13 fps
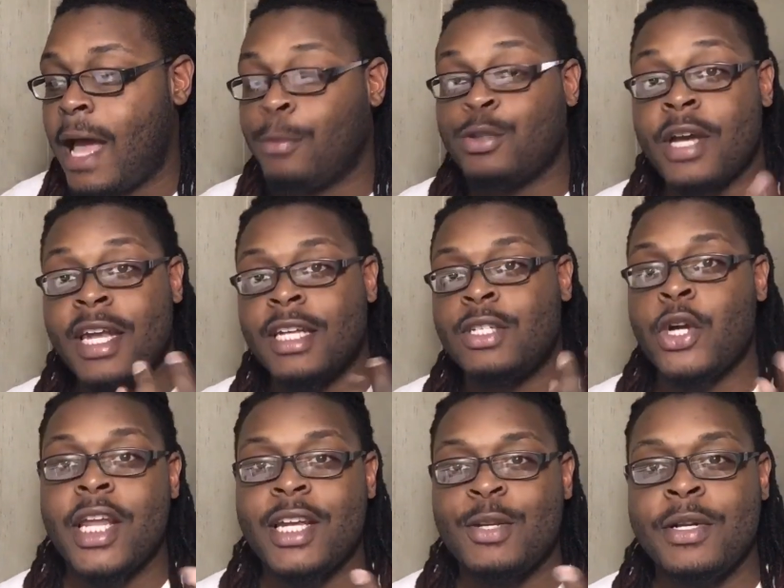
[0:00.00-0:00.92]
I'm trying to
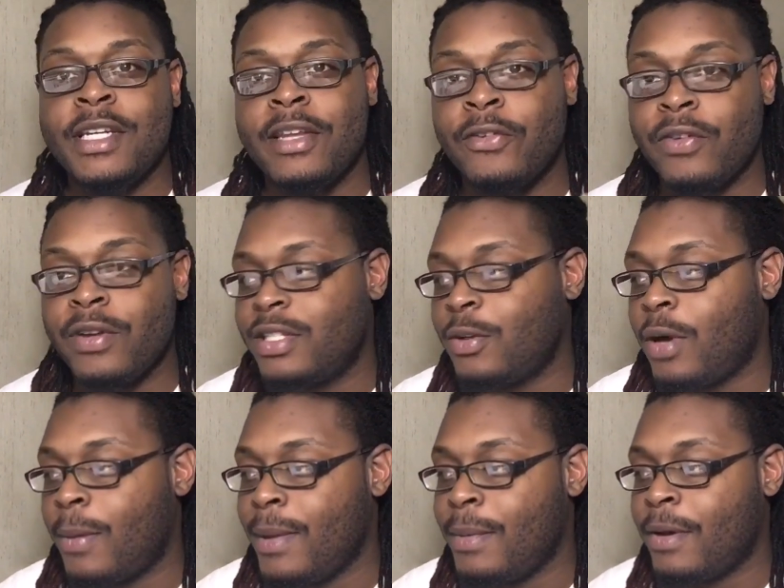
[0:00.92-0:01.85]
trying to do it different, so
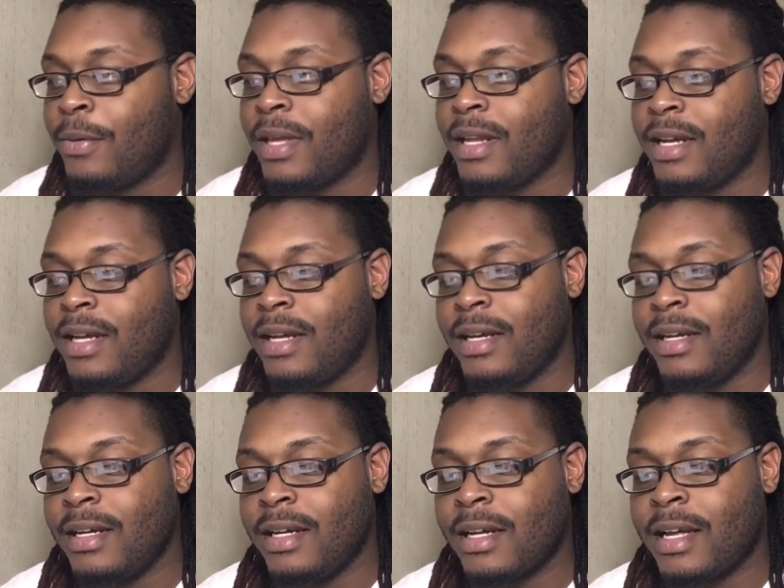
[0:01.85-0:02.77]
I maybe don't get a
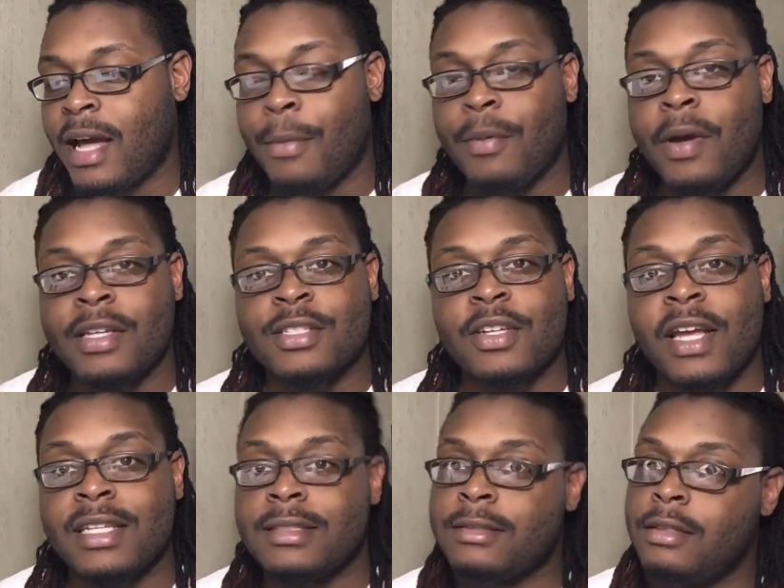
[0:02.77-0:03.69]
uh, copyright
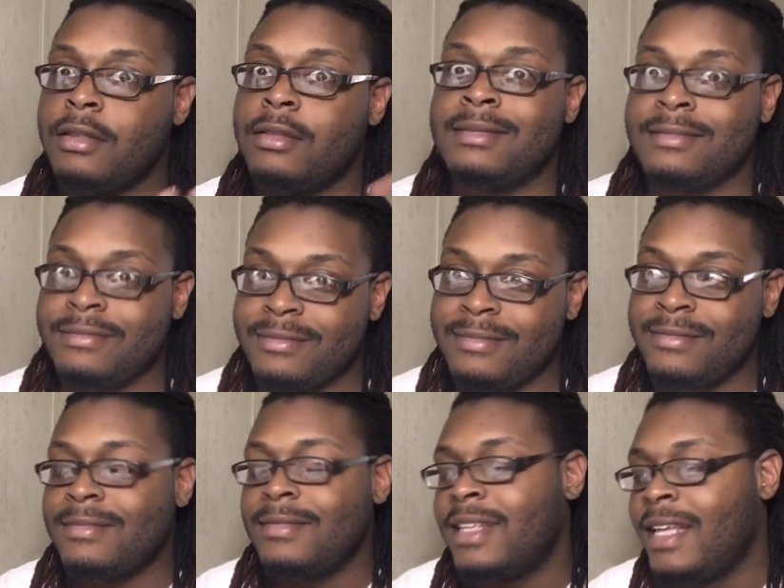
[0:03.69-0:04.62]
strike. You know,
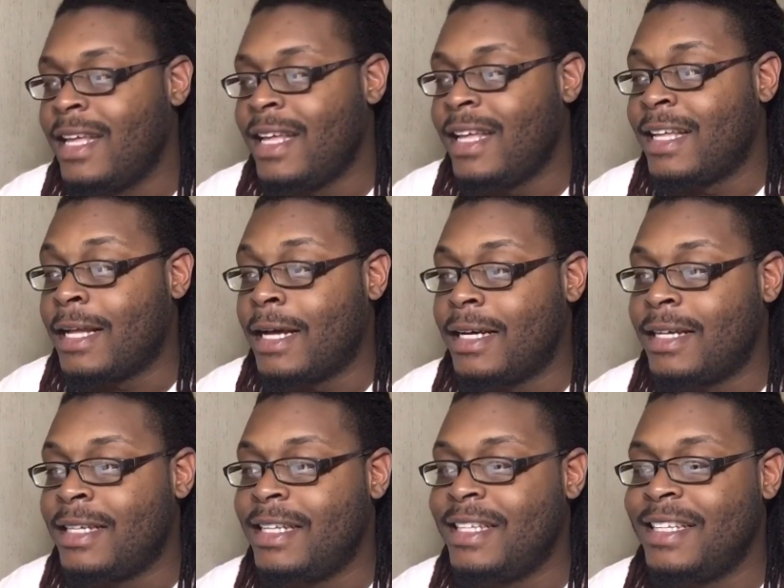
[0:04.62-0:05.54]

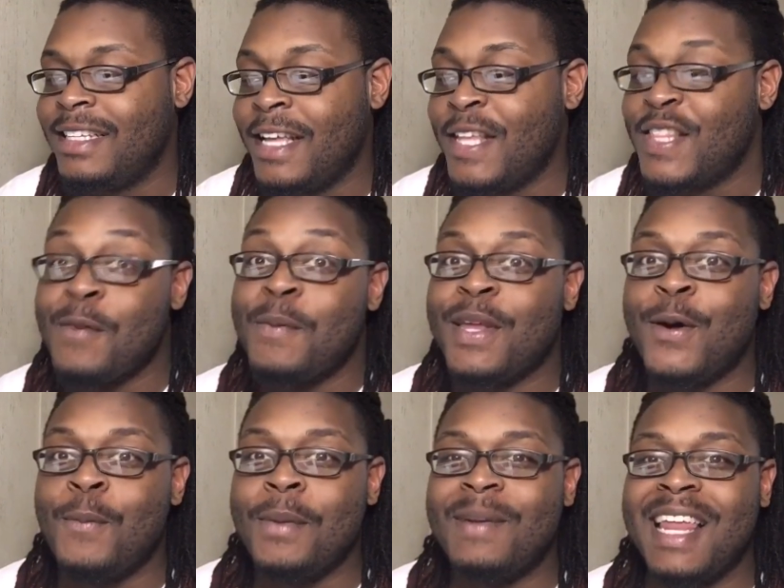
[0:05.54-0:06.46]
uh, they've been
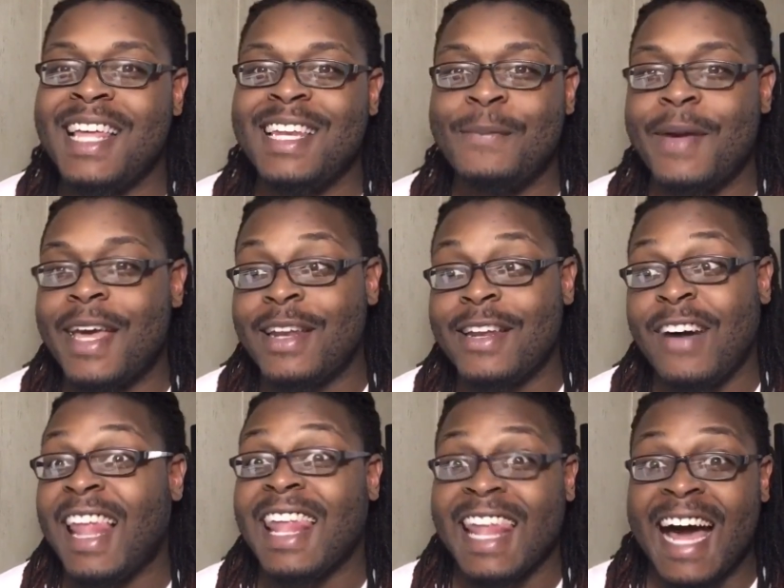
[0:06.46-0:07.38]
on me lately, man,
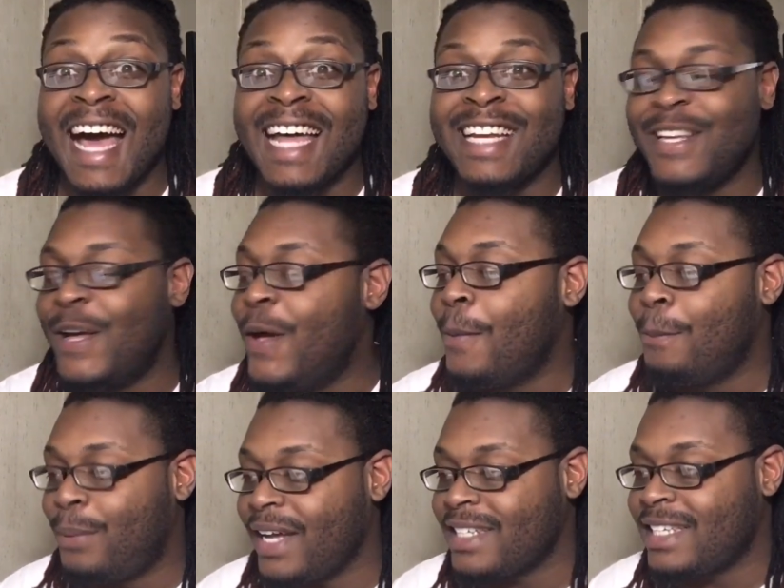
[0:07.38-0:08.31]
a lot,
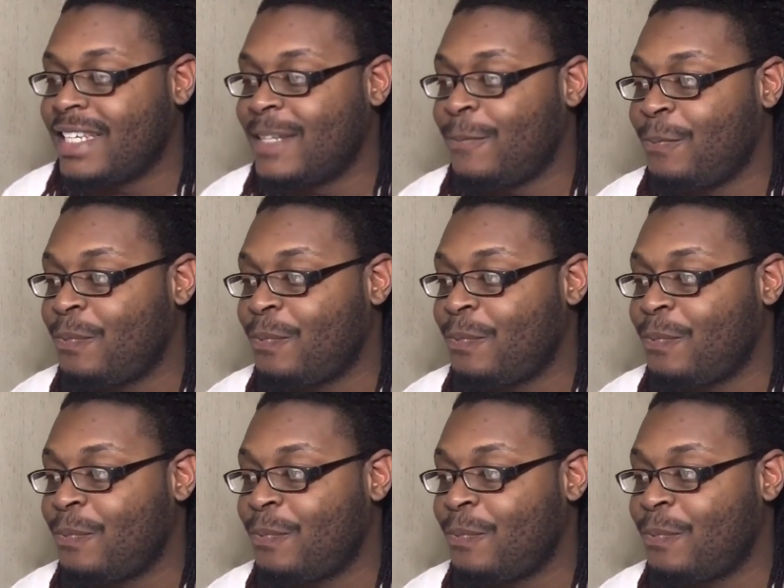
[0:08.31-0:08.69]
but